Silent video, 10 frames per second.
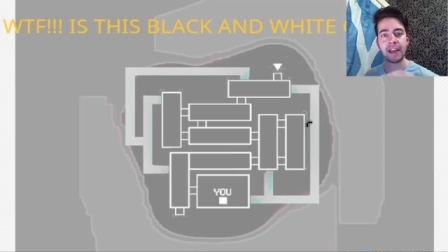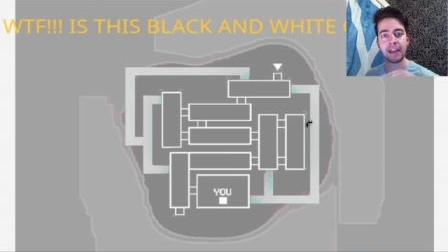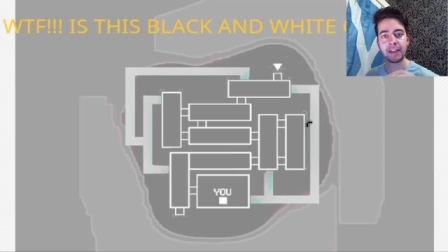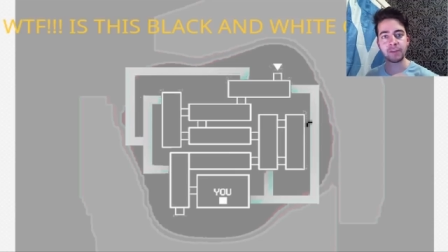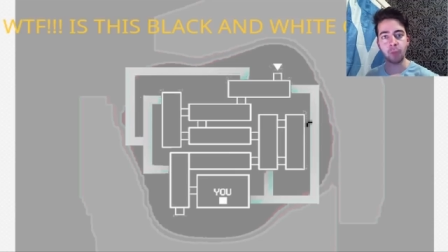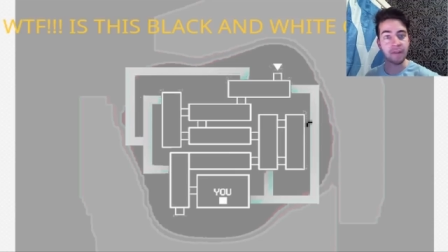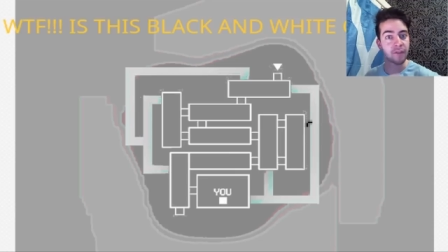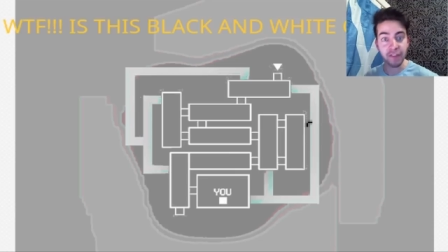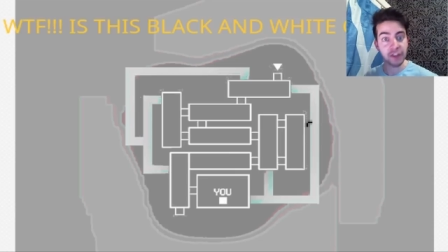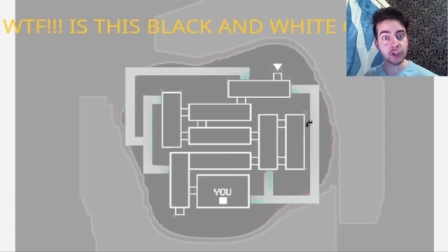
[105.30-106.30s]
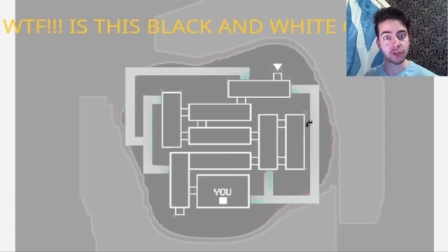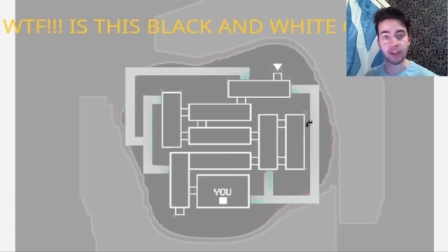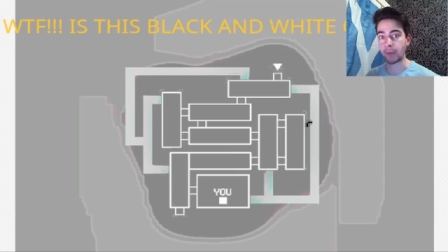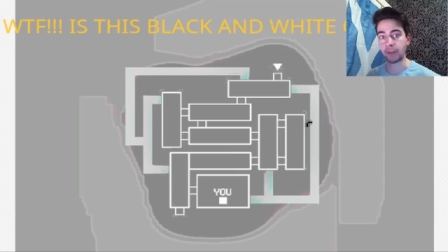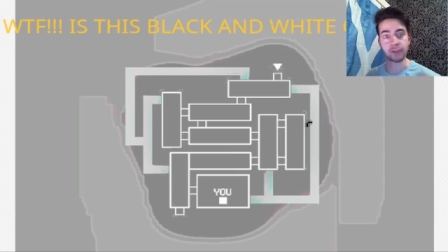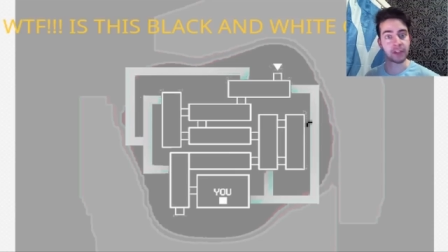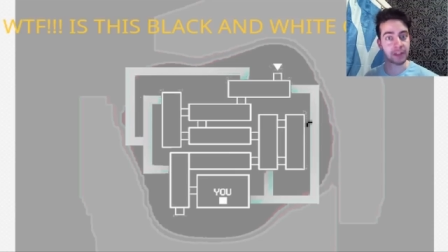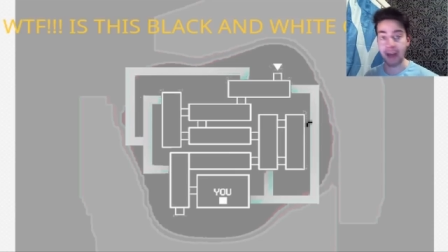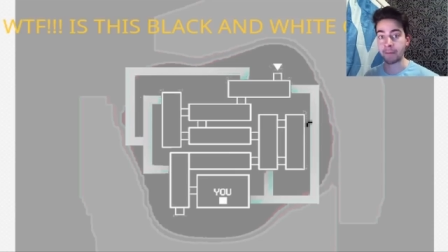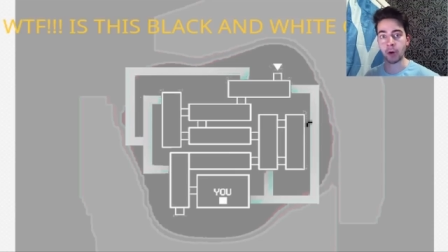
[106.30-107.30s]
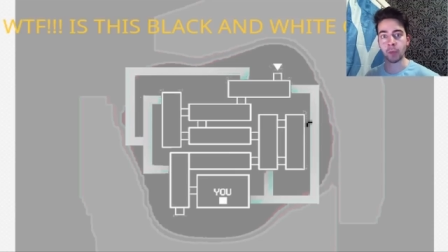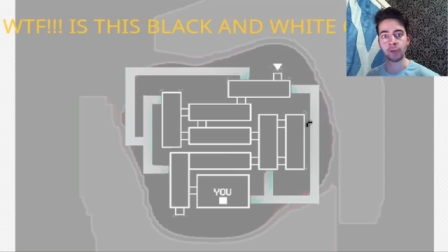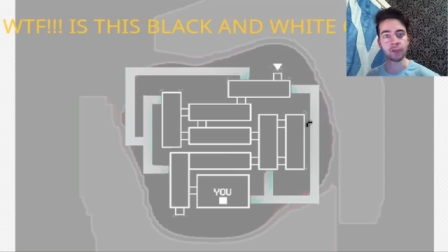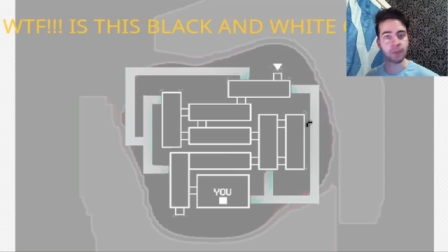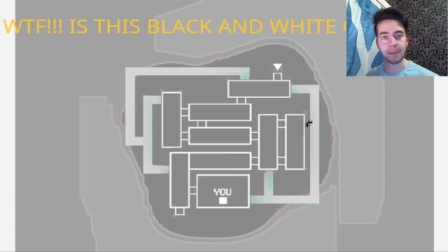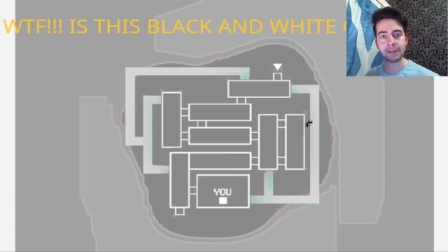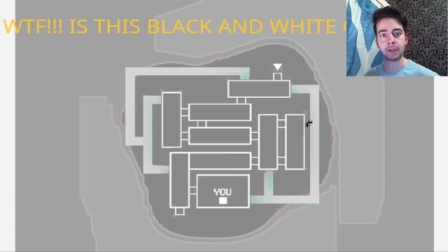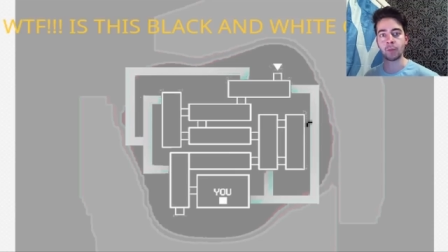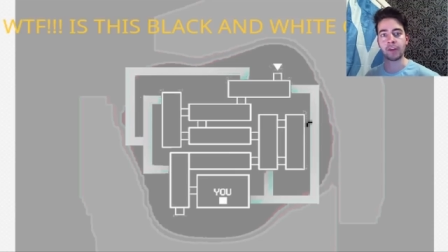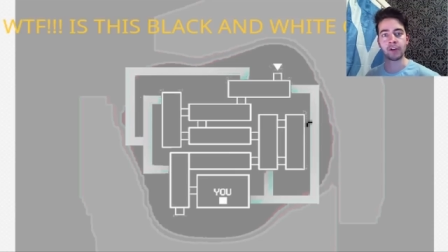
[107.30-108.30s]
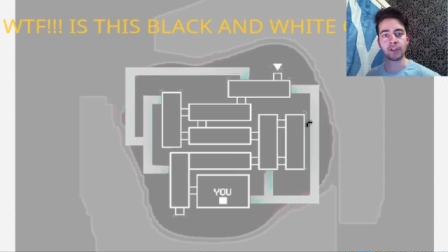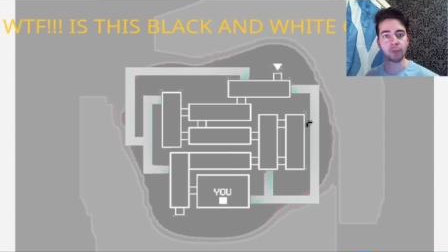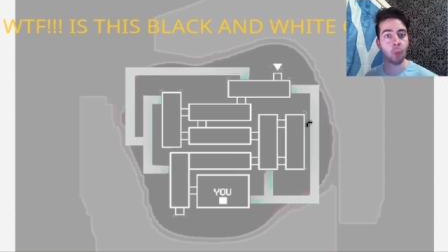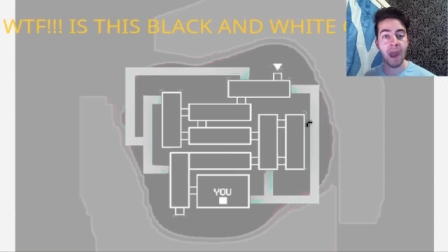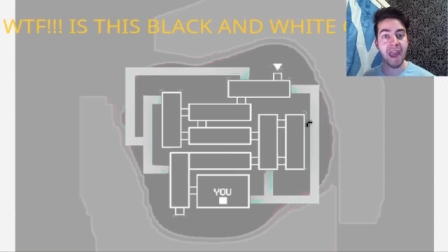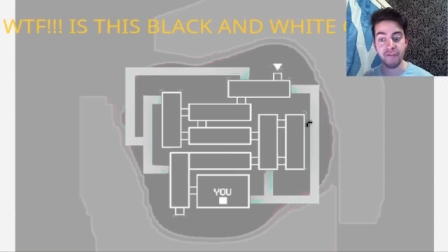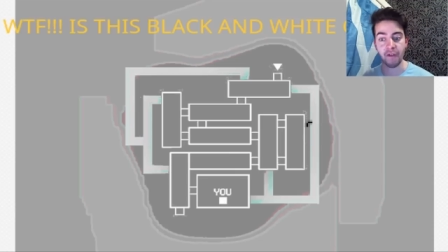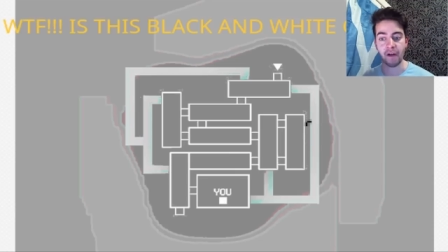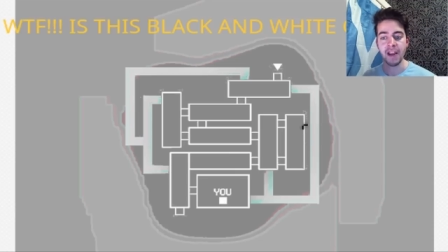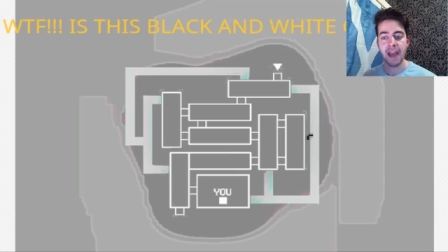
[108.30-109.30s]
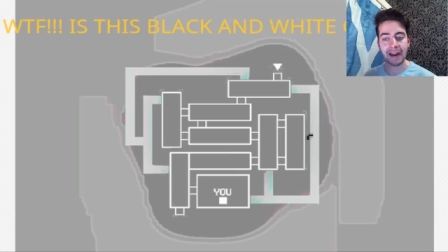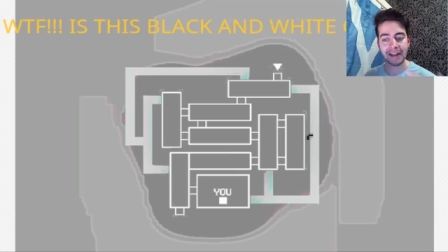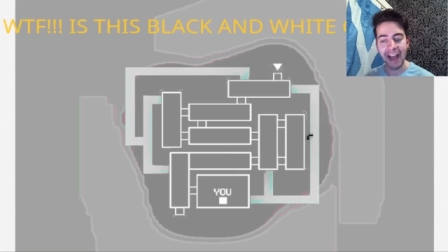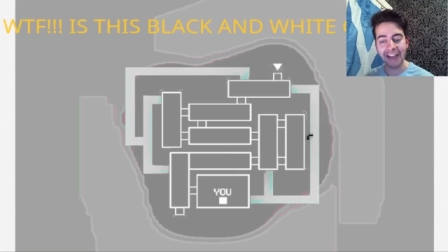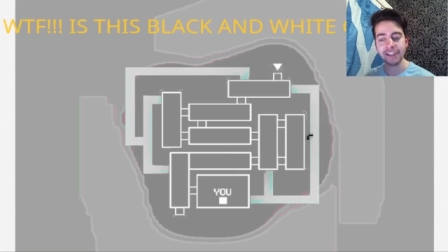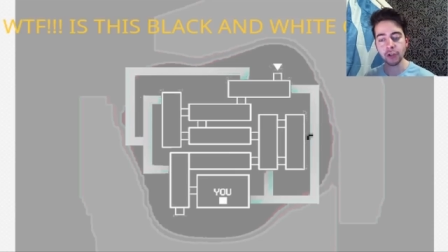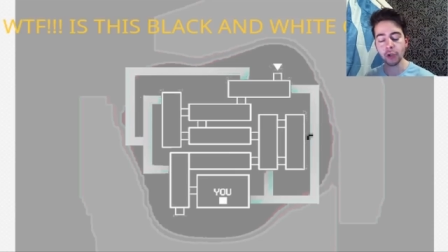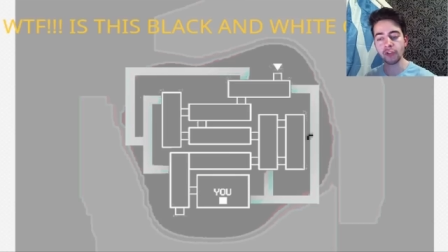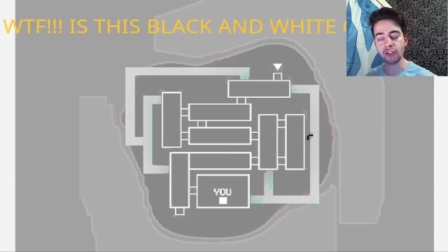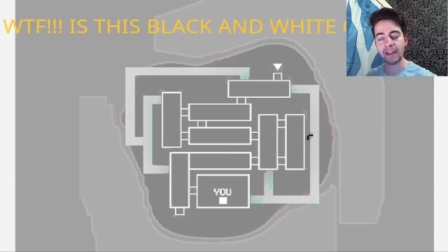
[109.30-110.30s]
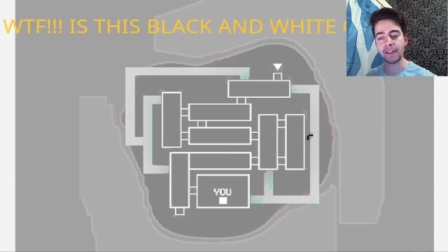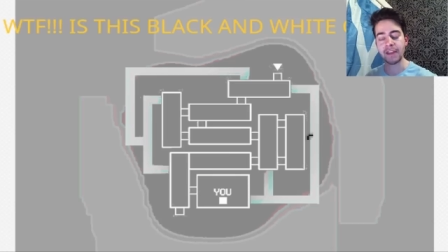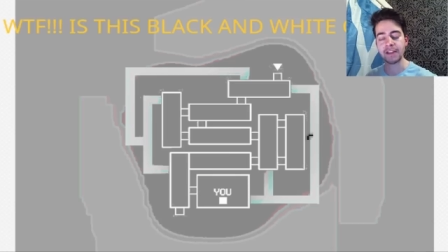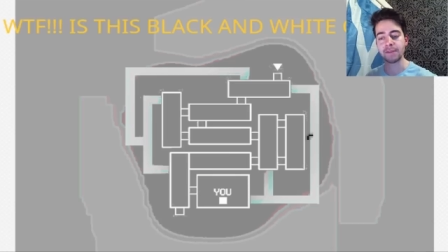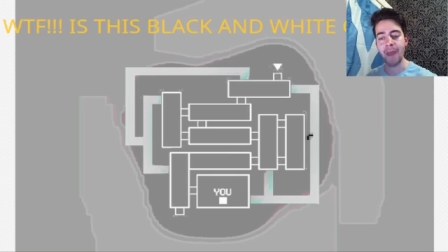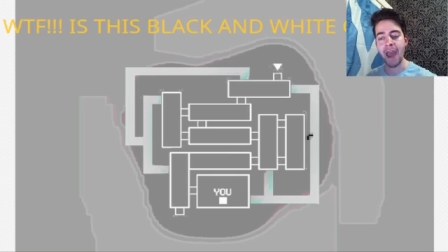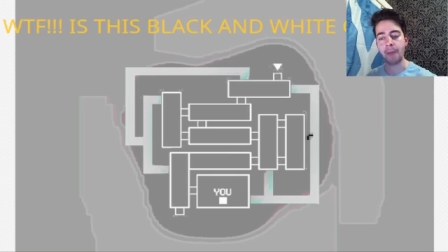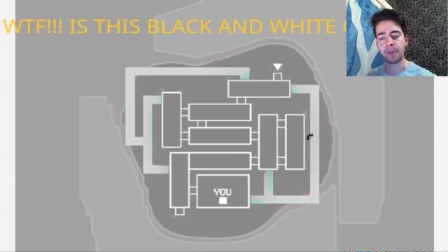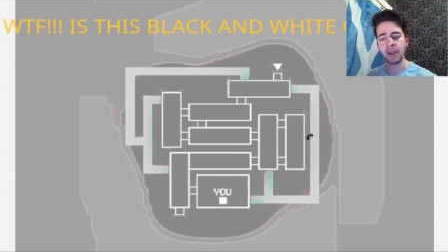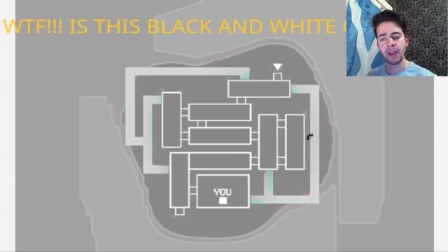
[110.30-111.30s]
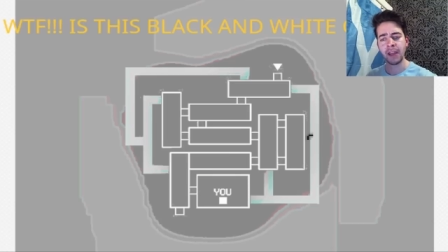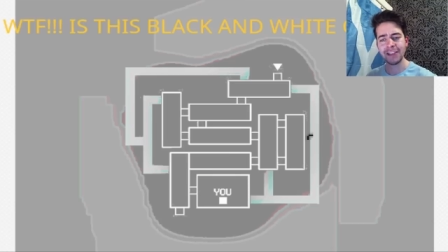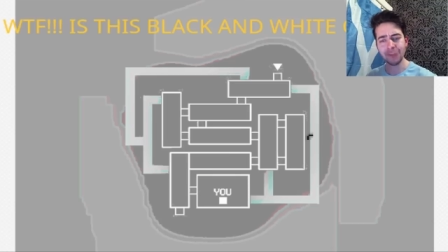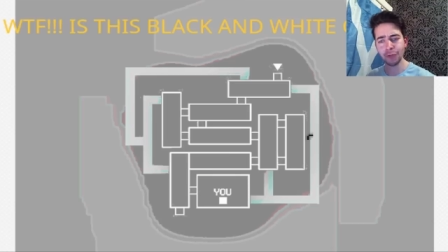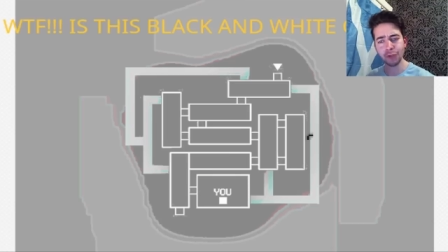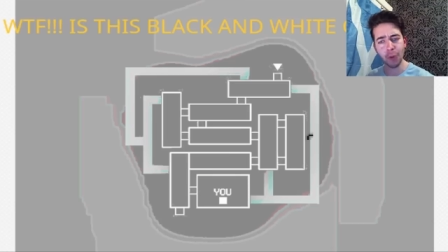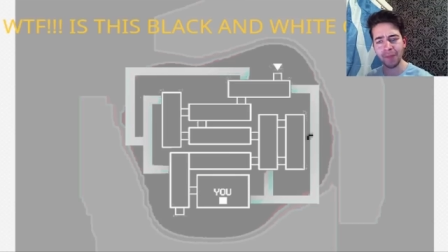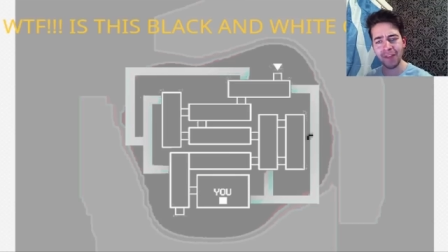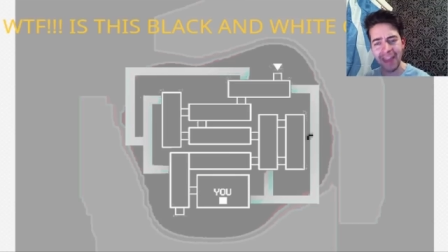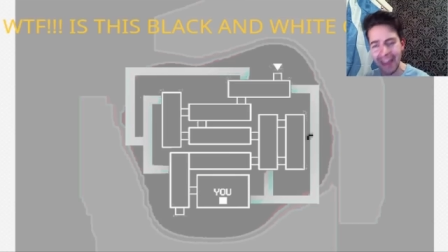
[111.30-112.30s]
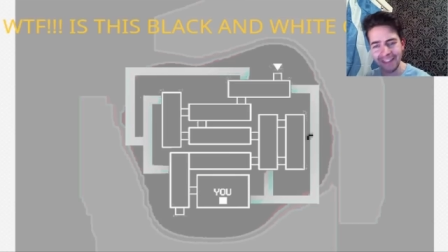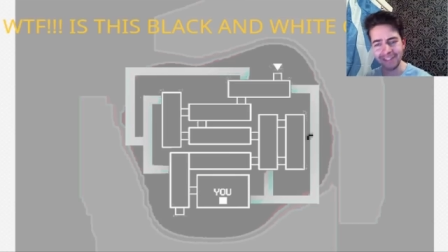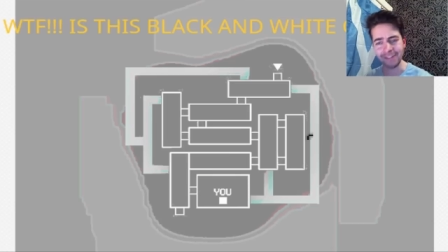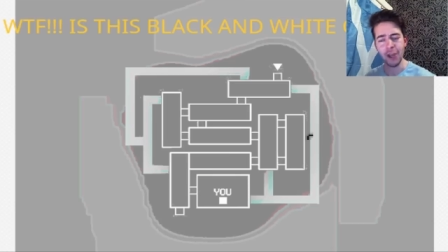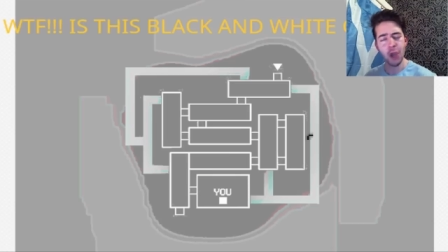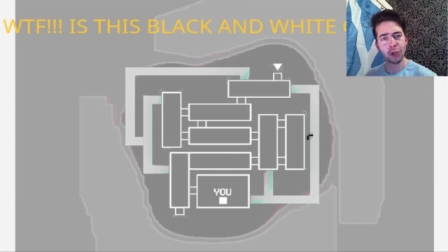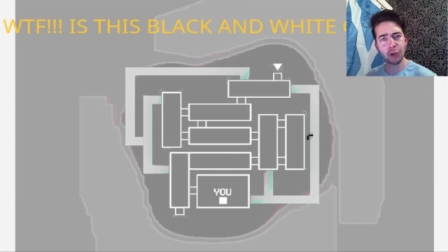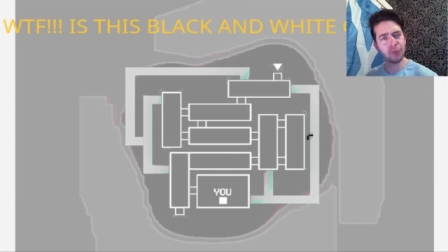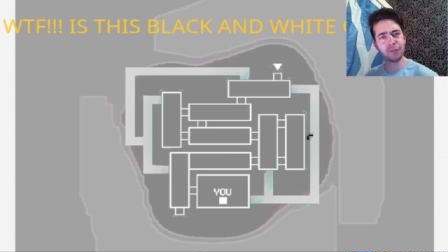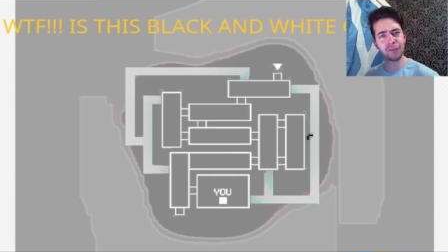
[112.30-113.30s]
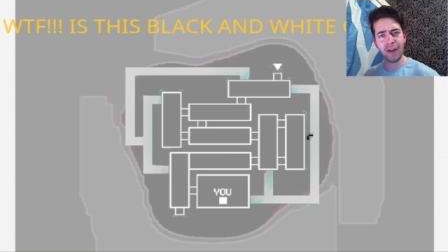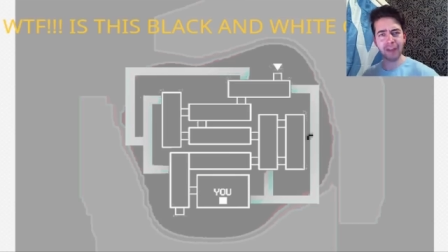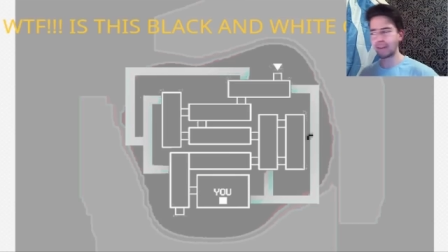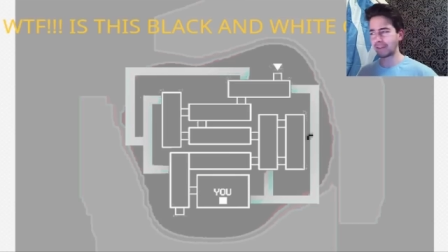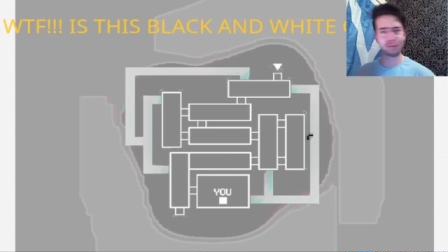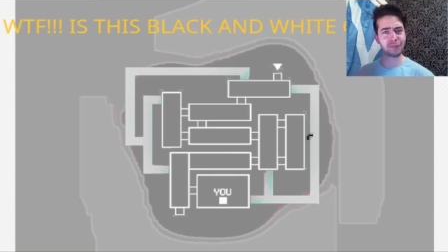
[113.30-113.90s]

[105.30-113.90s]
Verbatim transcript: is whatever features there whether it's a landmark whether it's a building whether it's whatever and it kind of looks like this map is on the top of a hill could five nights at